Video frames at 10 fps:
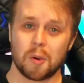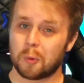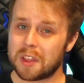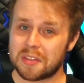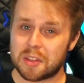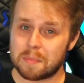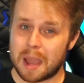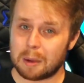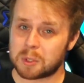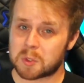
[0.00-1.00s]
When the
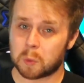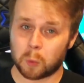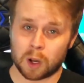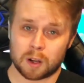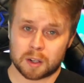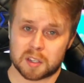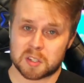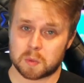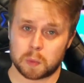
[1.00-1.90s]
mouse works,